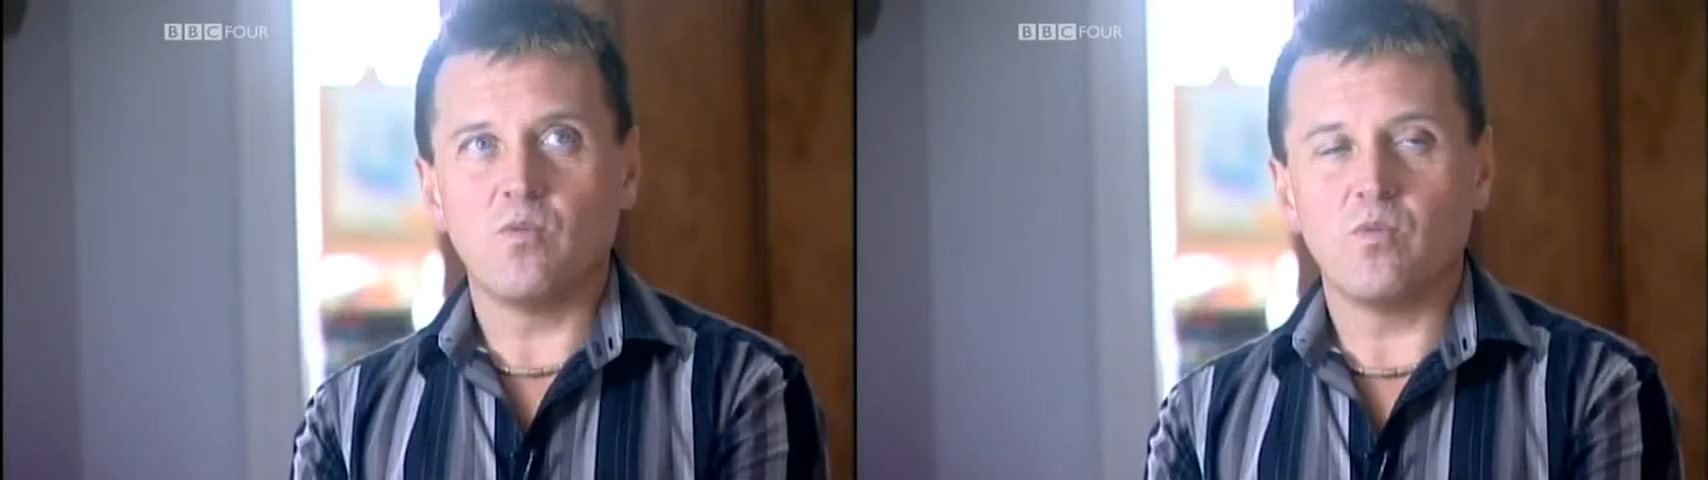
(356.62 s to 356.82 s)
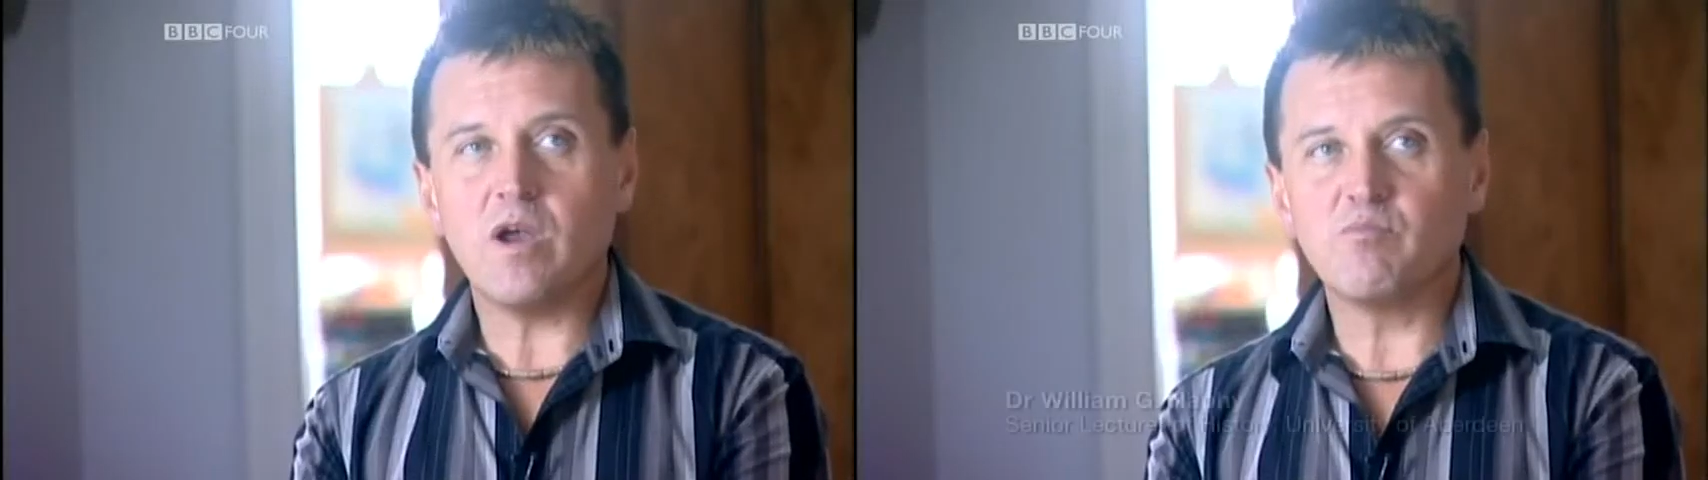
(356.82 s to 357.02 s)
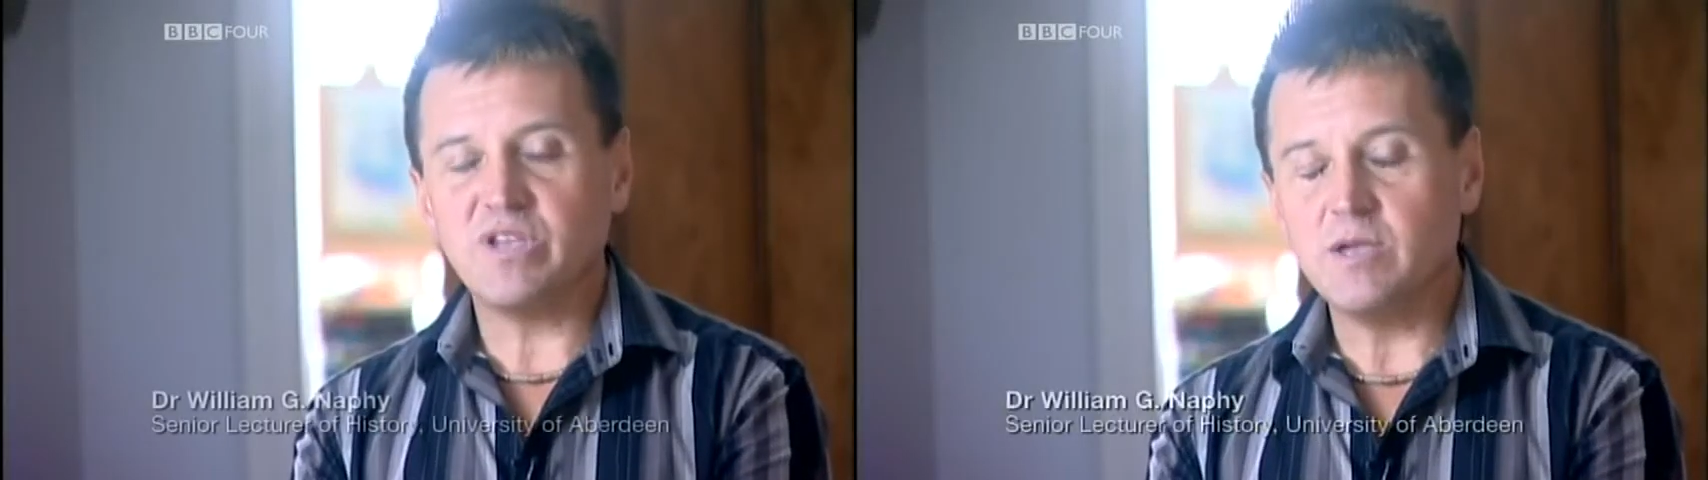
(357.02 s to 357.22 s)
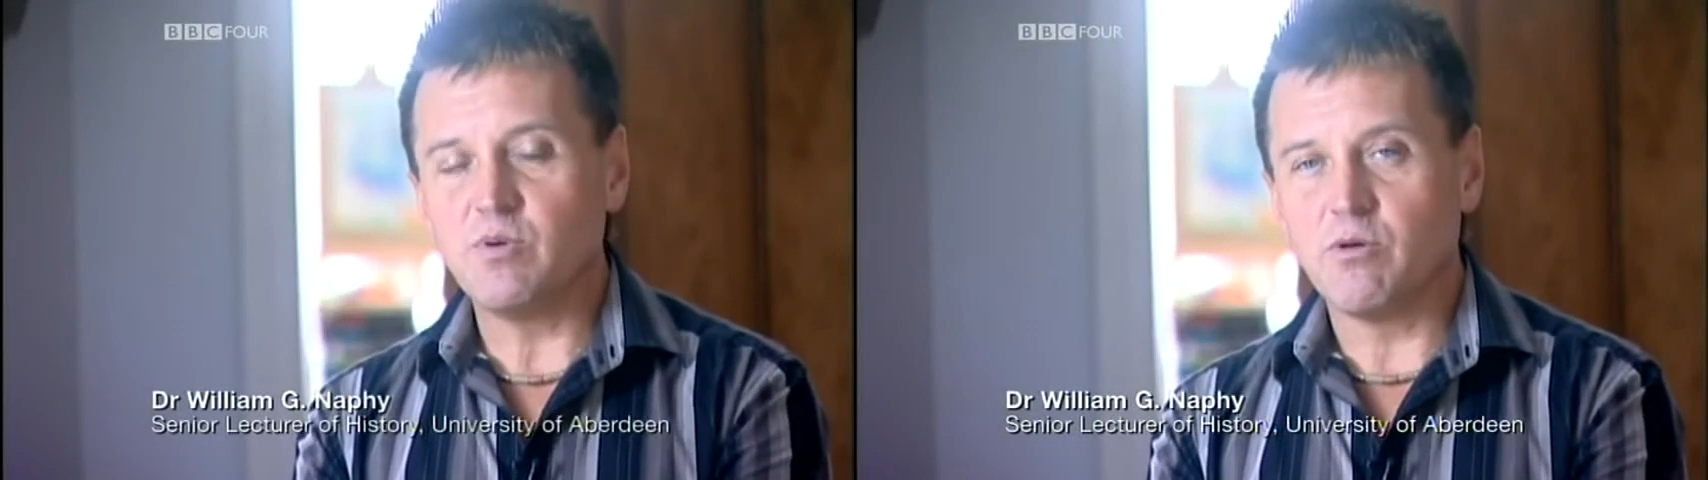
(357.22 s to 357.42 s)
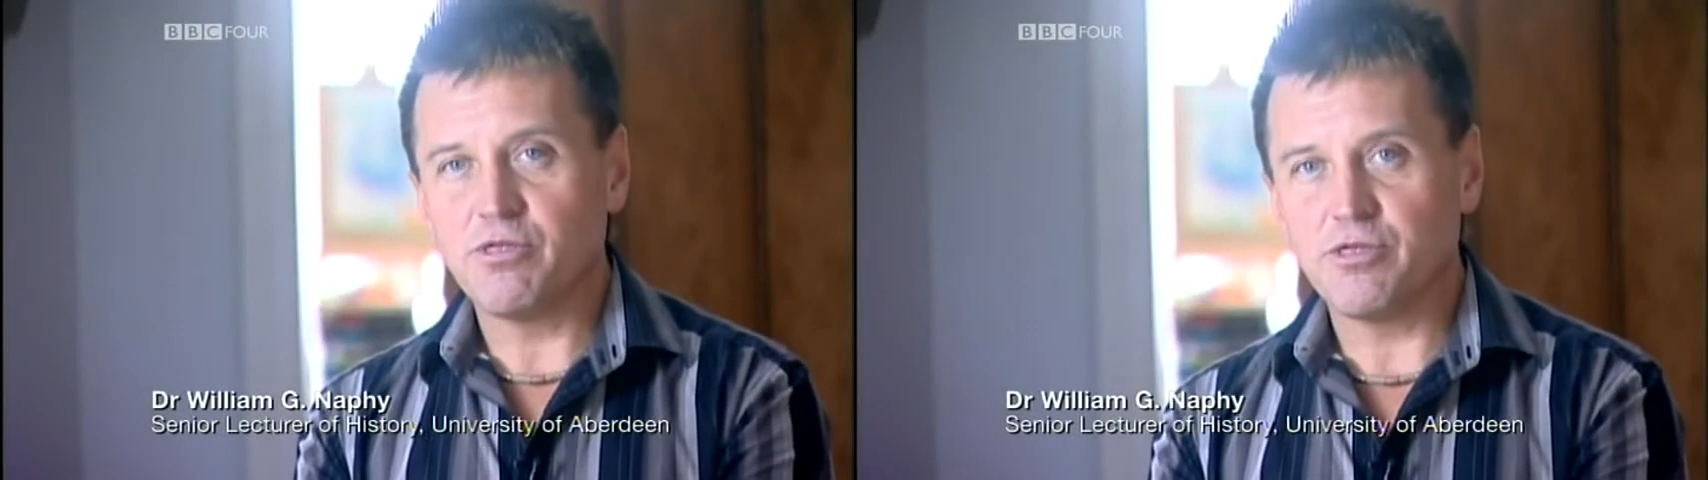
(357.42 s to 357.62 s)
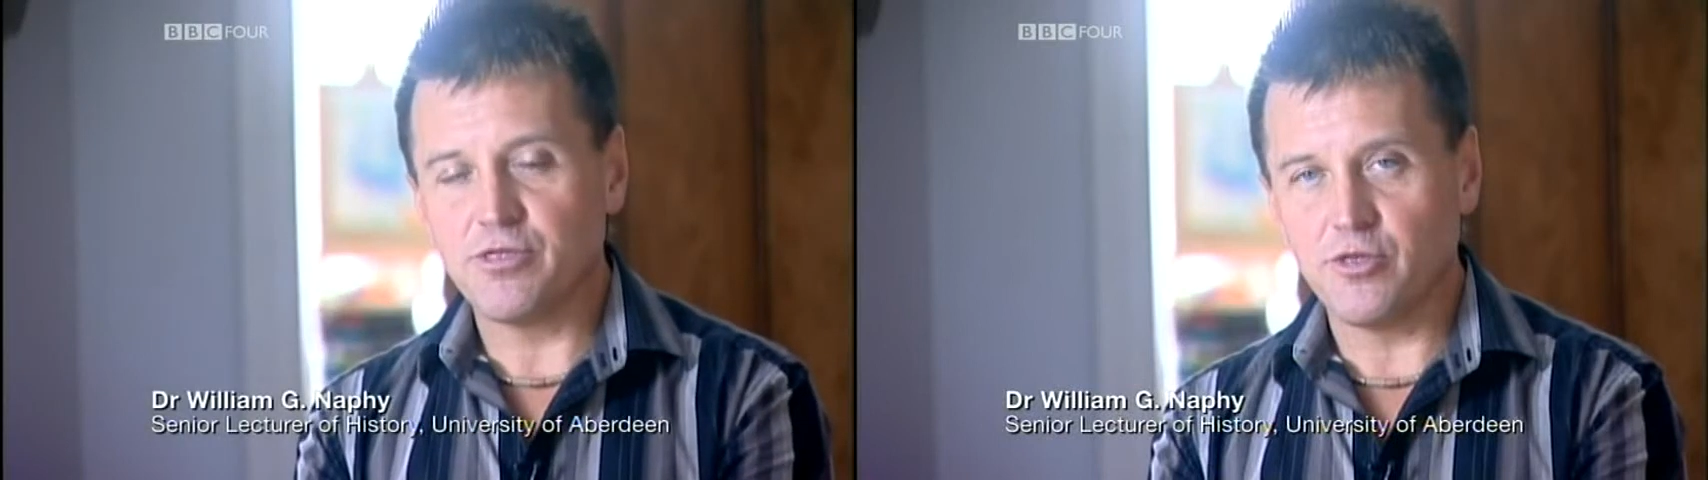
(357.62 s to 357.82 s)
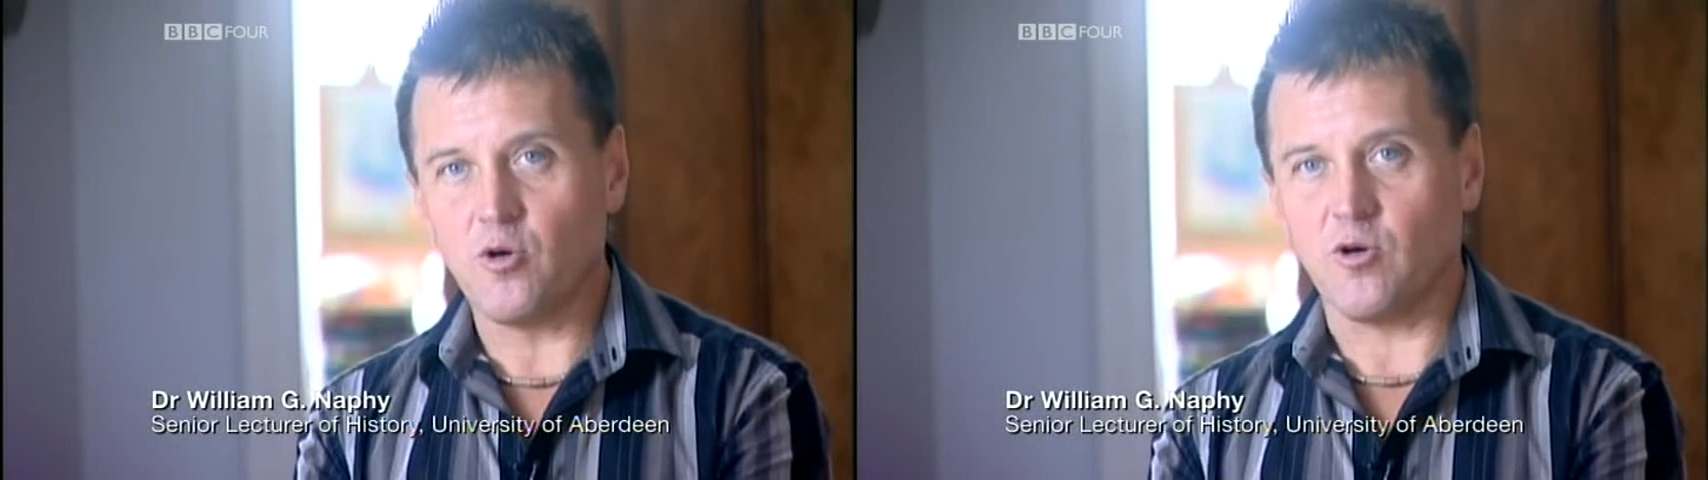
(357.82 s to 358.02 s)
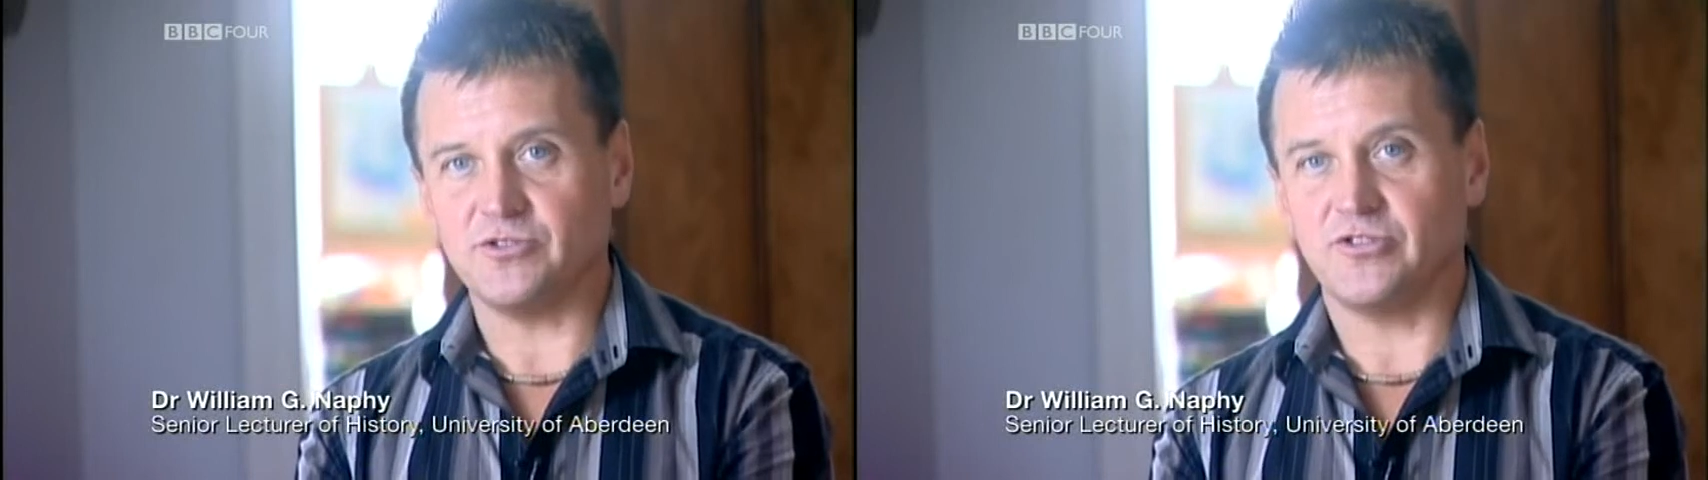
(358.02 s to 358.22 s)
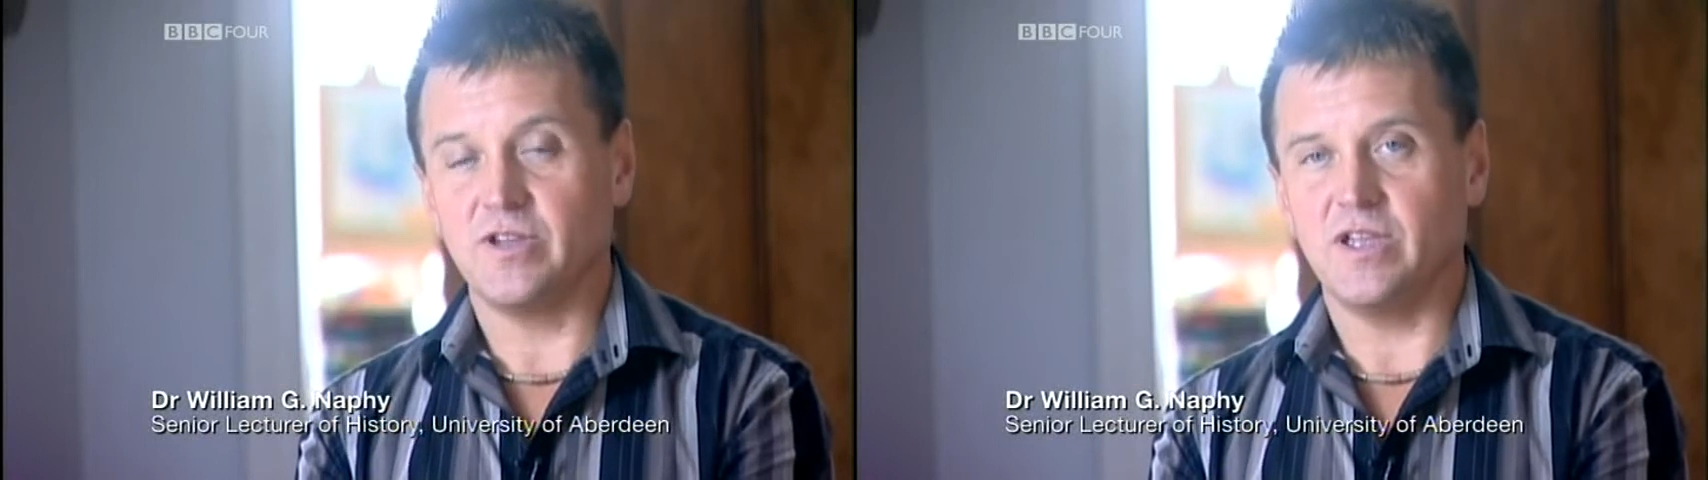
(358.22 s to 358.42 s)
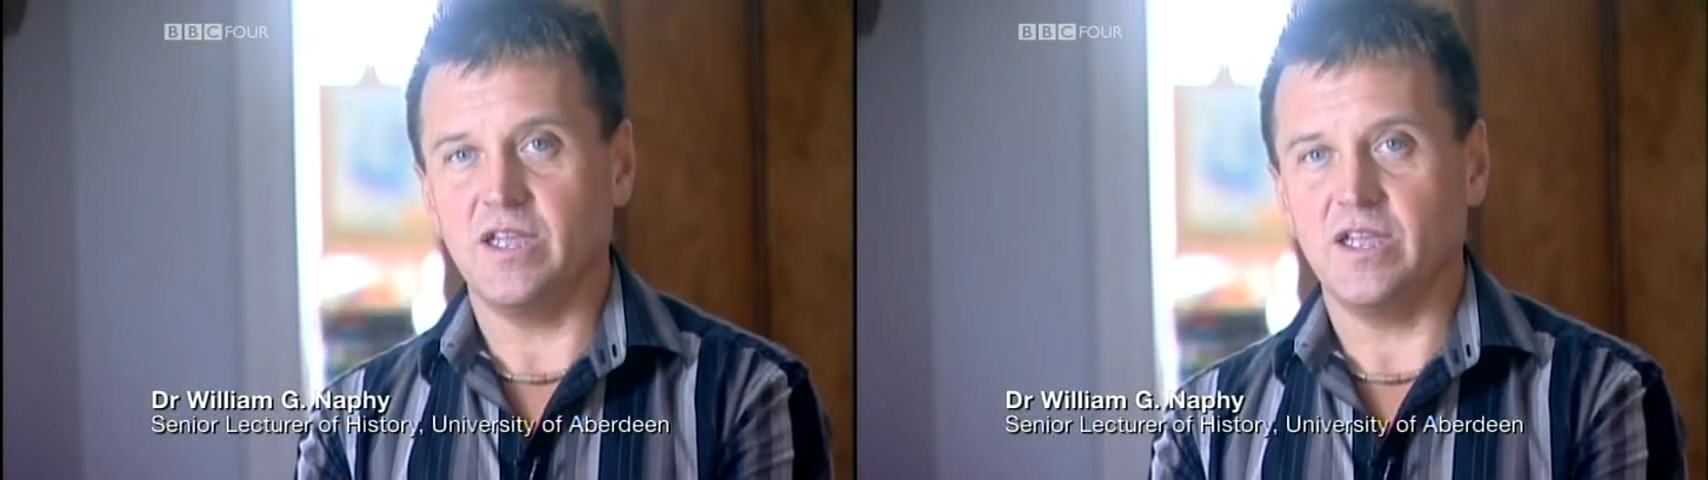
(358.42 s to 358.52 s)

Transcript: where people thought